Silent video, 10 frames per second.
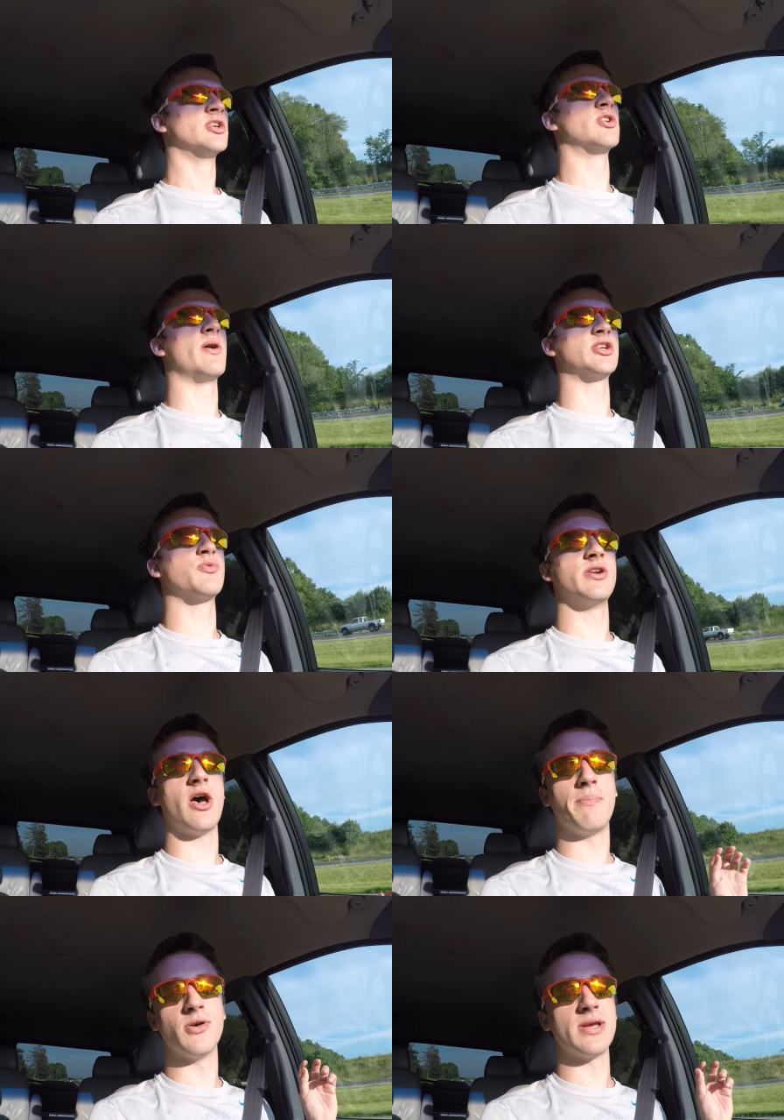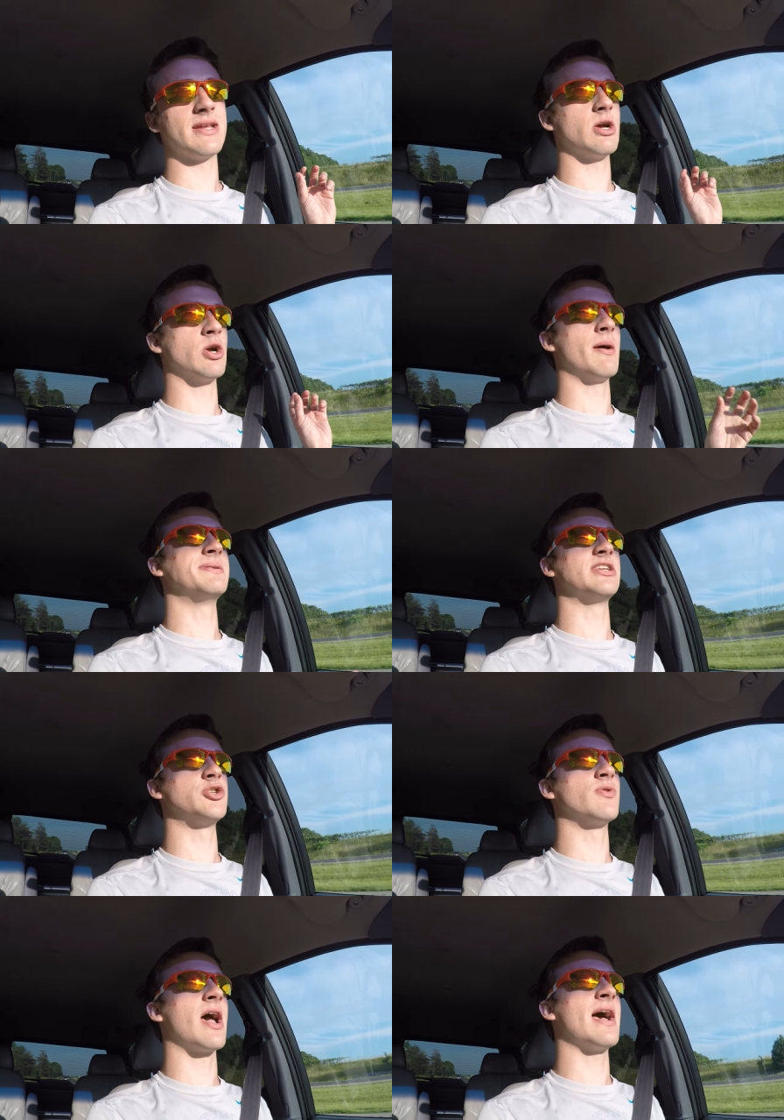So I just wanted to upload or update
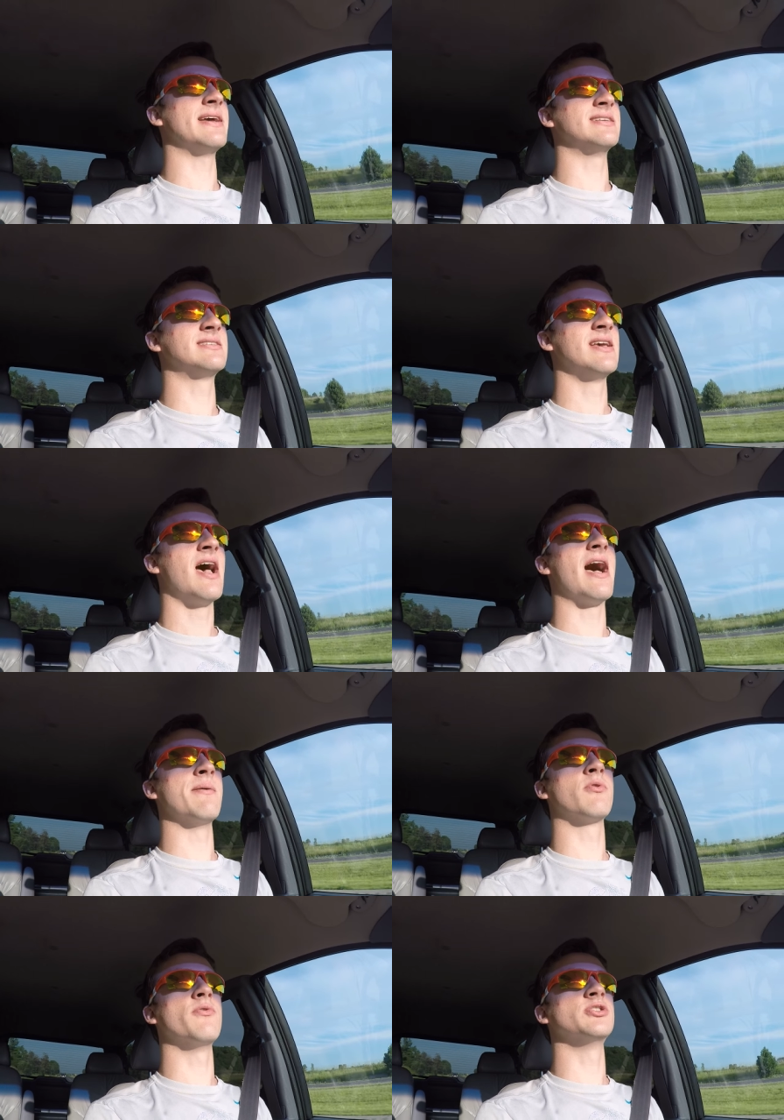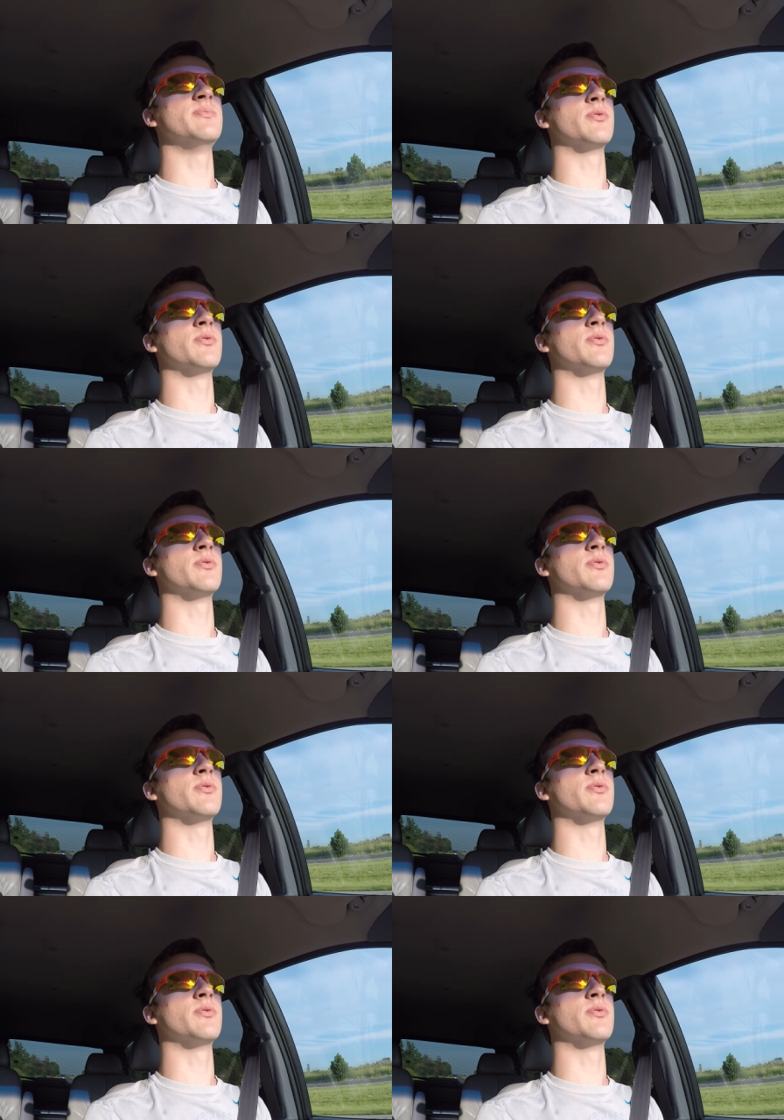you guys. I am going to be